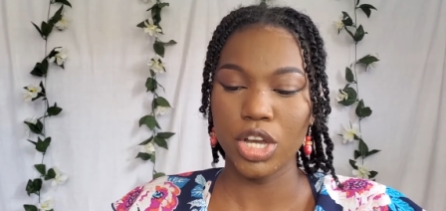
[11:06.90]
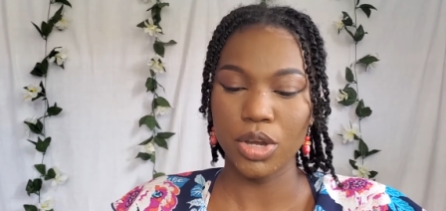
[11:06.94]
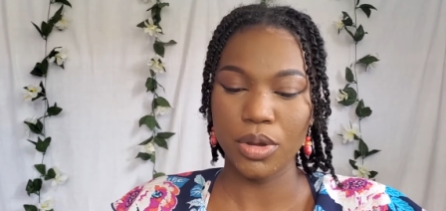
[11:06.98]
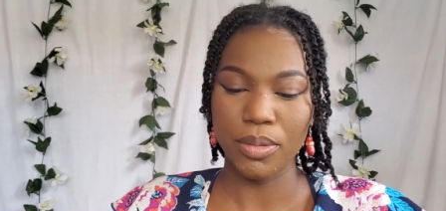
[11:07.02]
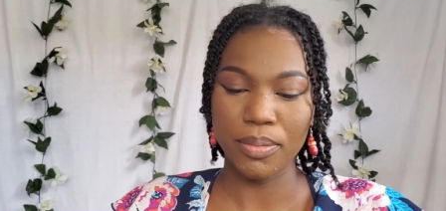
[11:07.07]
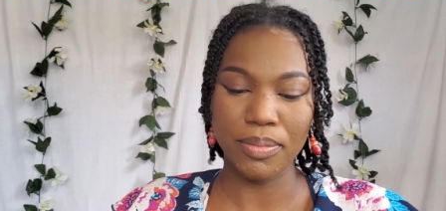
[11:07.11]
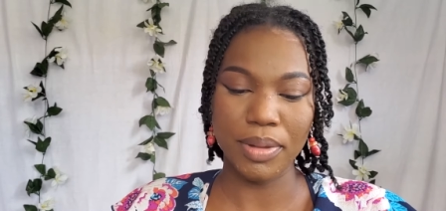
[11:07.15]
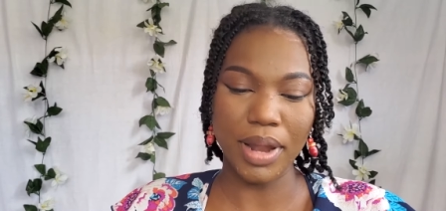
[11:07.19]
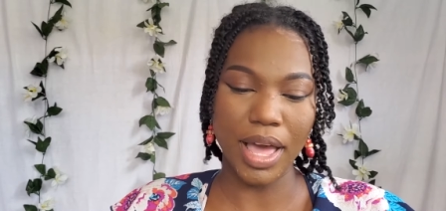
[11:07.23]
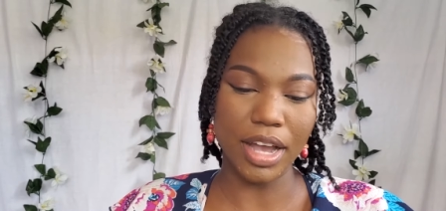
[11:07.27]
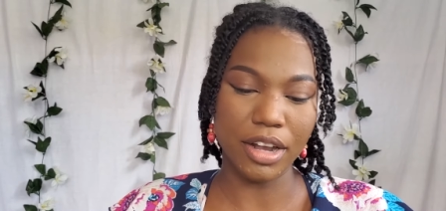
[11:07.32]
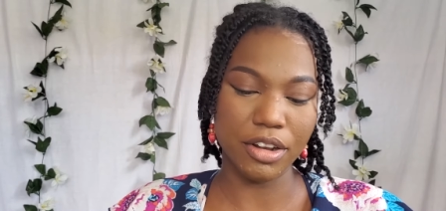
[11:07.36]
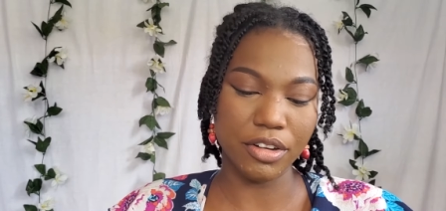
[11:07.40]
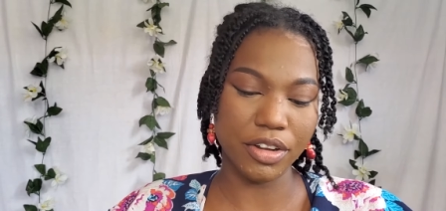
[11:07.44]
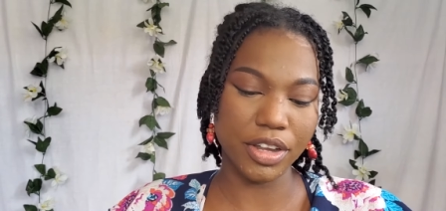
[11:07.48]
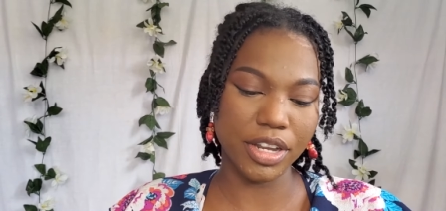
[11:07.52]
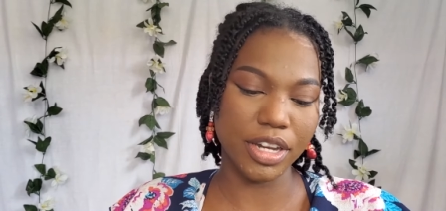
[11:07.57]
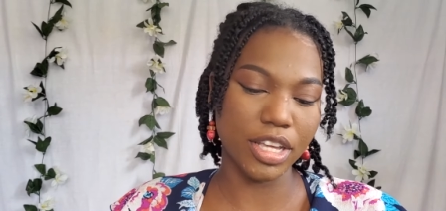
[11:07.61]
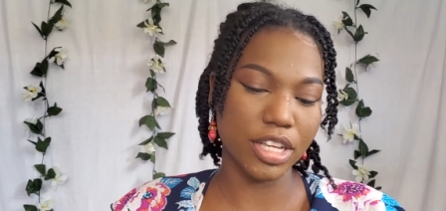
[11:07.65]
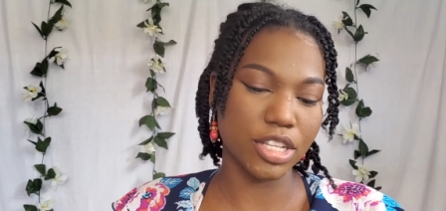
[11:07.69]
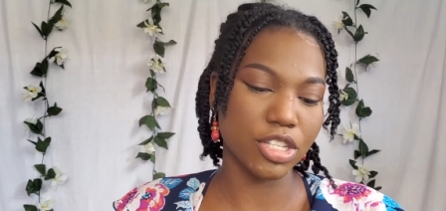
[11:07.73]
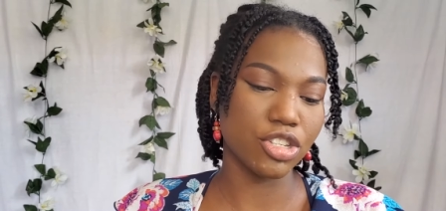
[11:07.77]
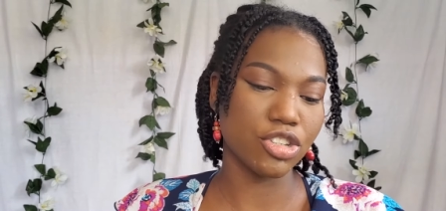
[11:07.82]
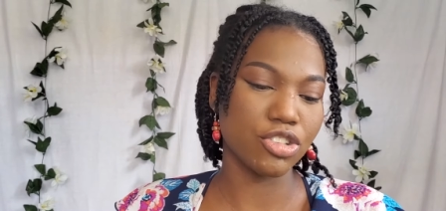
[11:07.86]
Black
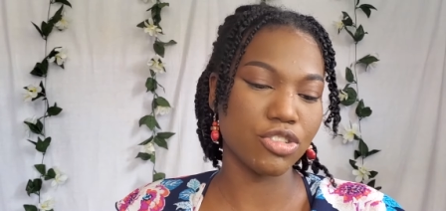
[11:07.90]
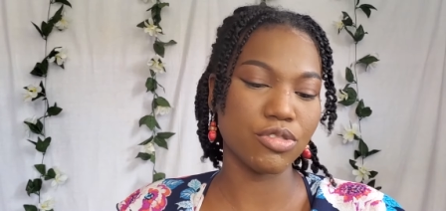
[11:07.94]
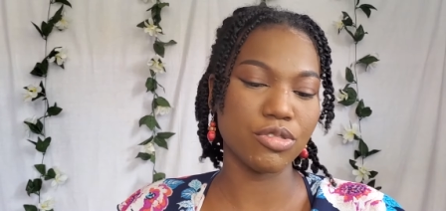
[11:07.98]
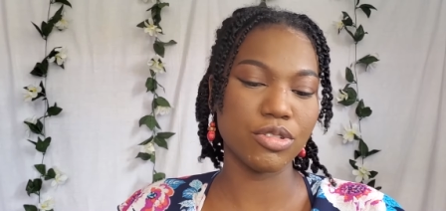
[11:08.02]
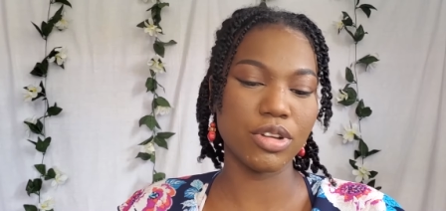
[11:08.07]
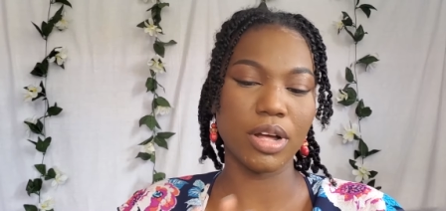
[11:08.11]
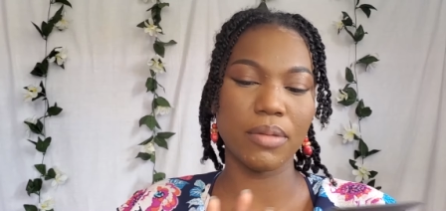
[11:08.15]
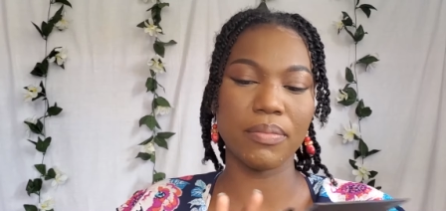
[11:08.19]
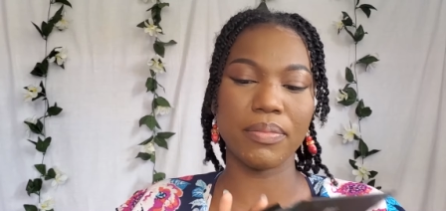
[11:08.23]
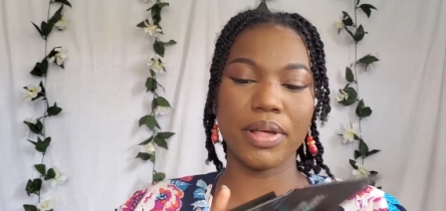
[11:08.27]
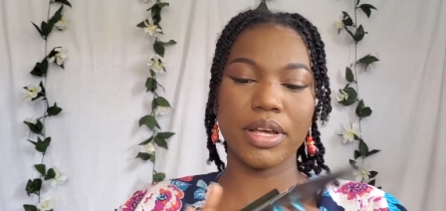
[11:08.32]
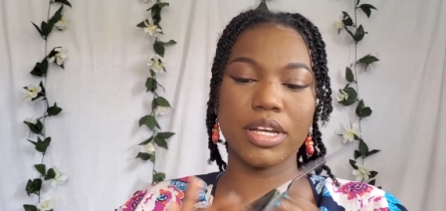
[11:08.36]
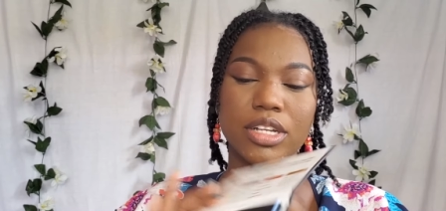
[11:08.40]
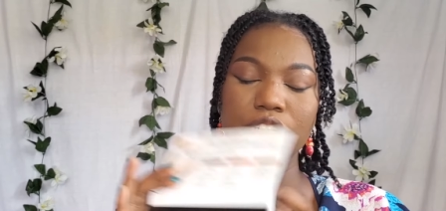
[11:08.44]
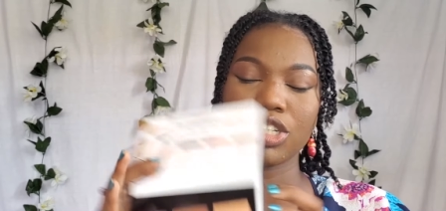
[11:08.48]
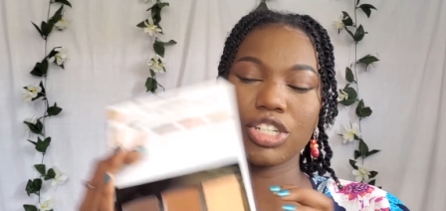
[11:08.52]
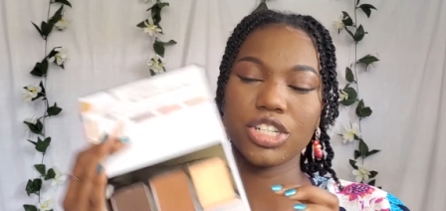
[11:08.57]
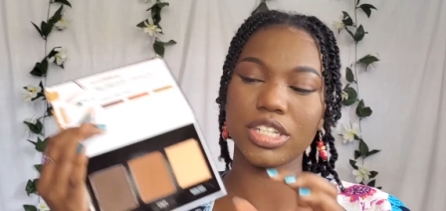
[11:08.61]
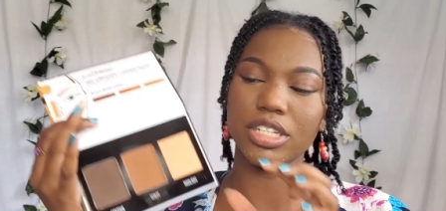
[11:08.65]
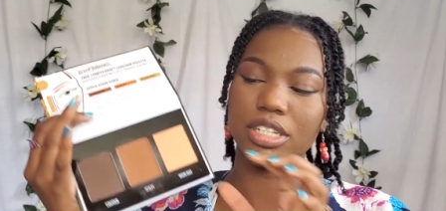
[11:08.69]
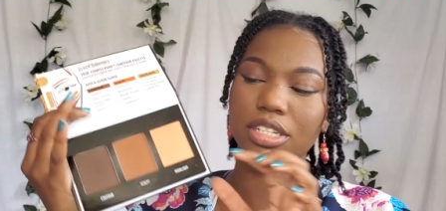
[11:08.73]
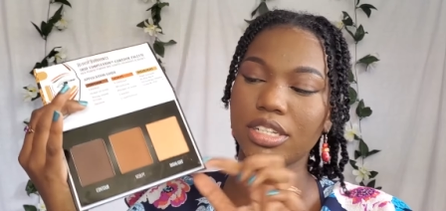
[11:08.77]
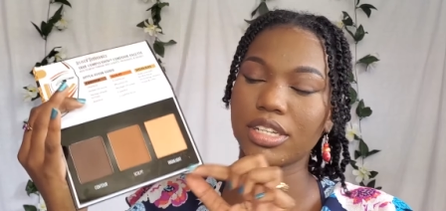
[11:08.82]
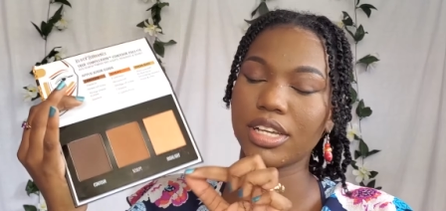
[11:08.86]
Radiance True
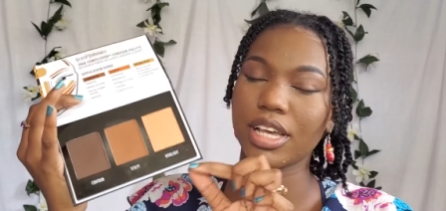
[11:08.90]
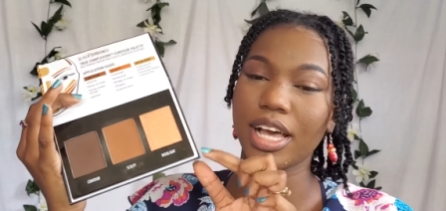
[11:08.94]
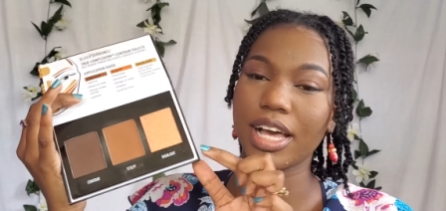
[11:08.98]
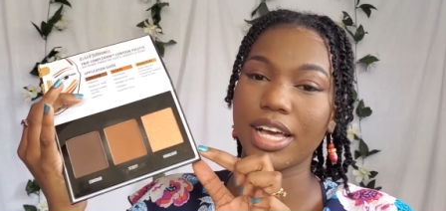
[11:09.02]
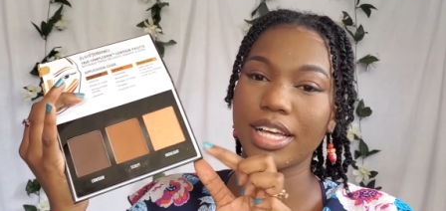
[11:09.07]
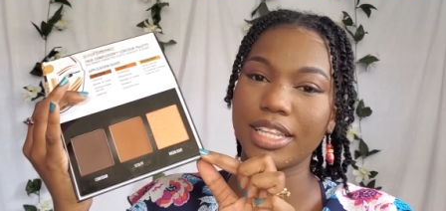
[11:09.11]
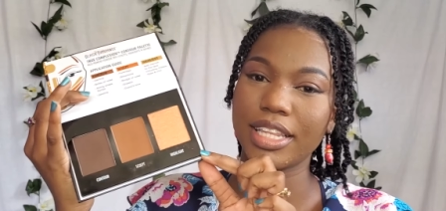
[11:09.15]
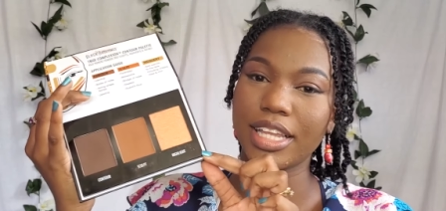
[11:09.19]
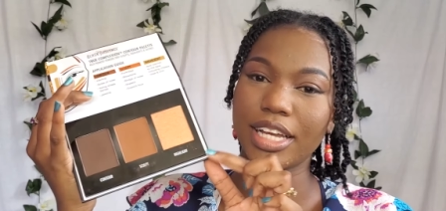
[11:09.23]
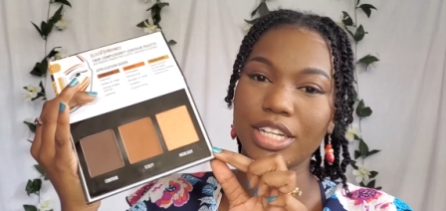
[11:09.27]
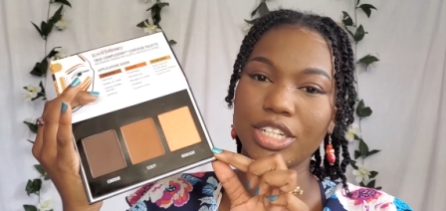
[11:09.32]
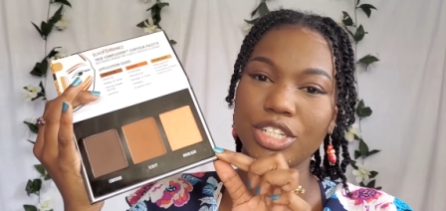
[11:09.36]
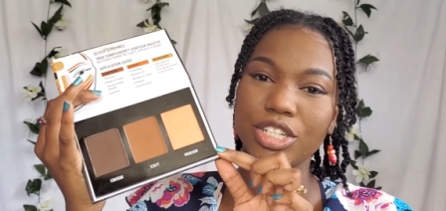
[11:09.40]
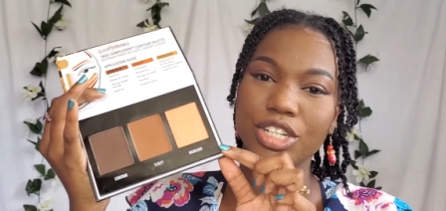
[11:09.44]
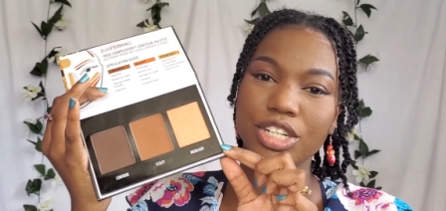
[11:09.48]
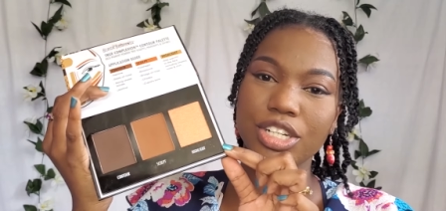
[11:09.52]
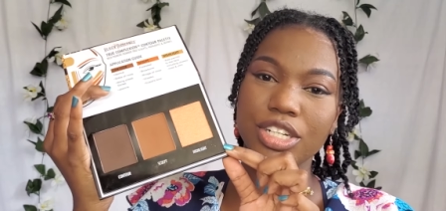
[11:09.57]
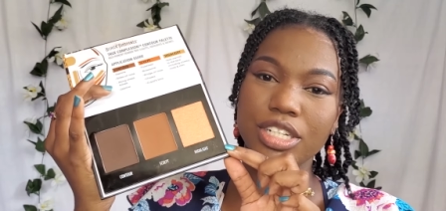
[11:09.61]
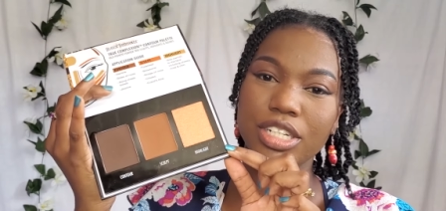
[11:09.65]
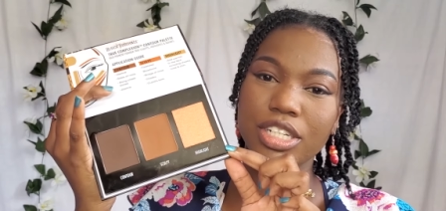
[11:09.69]
Complexion highlighter,